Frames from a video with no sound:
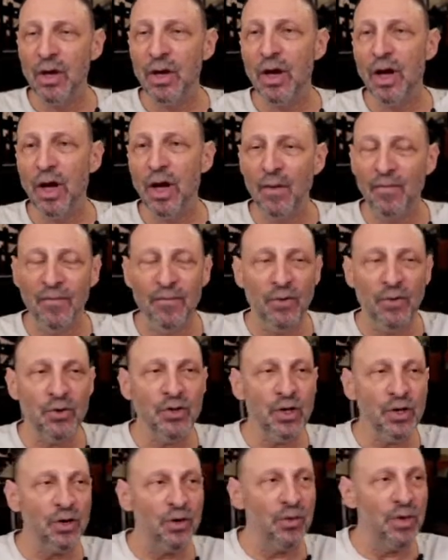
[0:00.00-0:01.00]
First, it
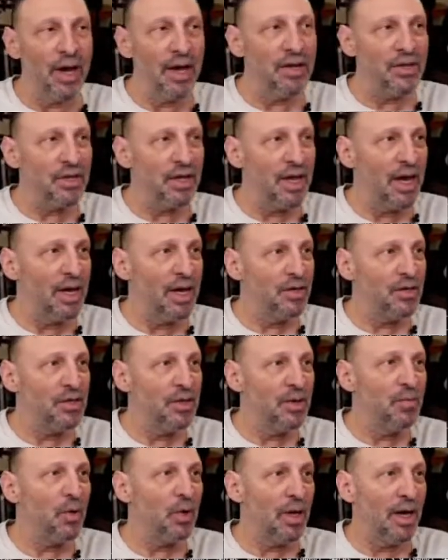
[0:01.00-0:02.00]
creates a
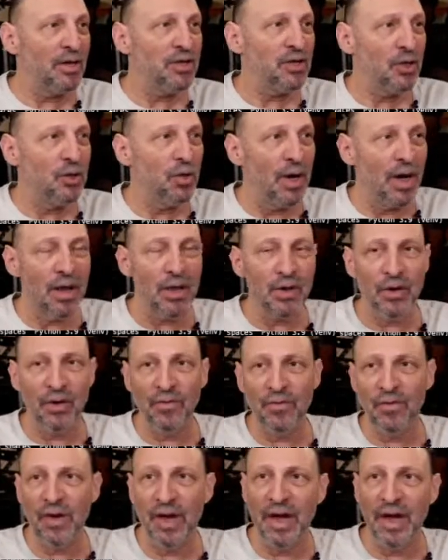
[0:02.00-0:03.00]
simple SQL
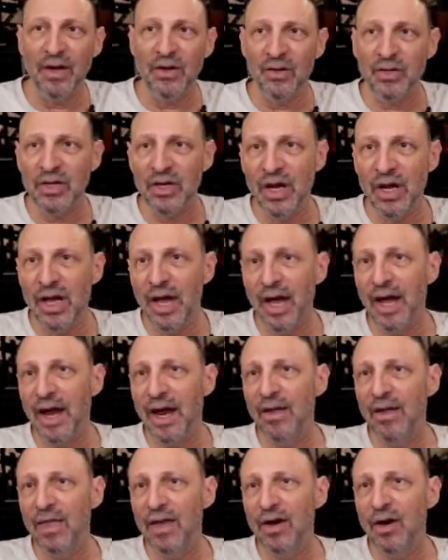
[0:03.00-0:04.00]
interface,
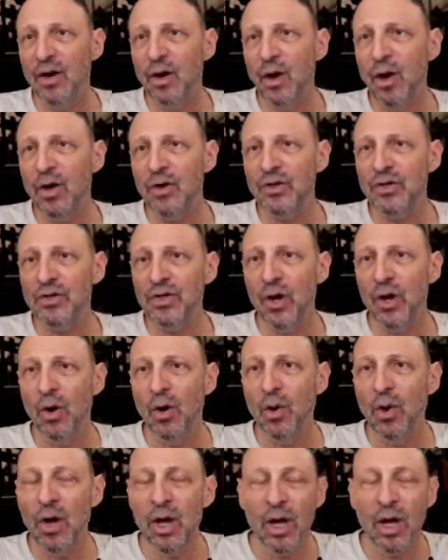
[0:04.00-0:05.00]
and then it also
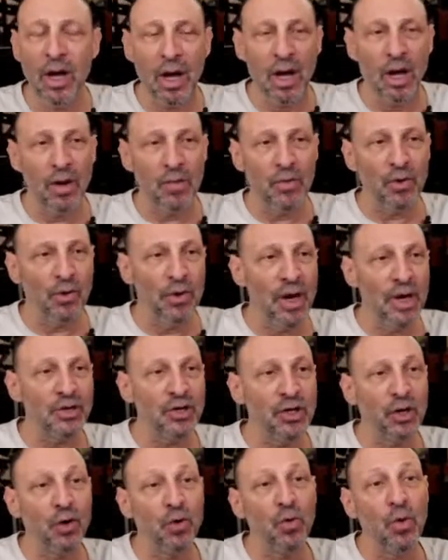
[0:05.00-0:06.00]
creates a
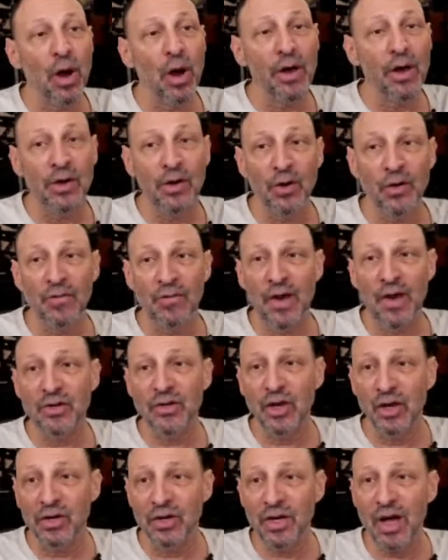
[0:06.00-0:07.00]
Crud interface
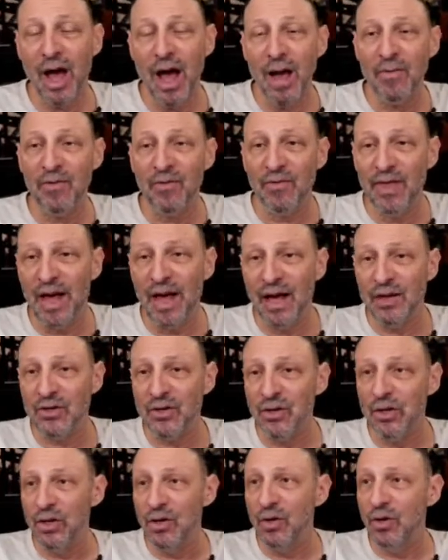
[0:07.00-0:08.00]
on top of that so
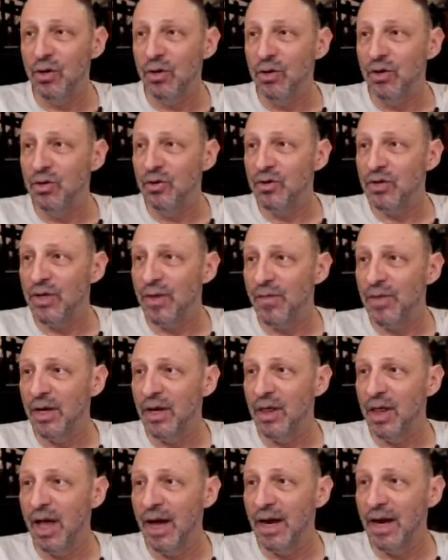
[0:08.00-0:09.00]
that you can do something
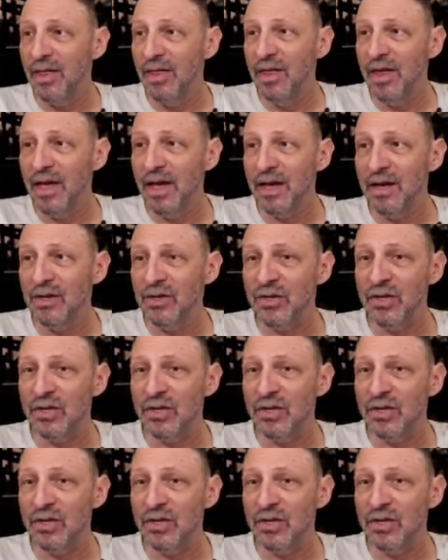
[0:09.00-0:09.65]
like this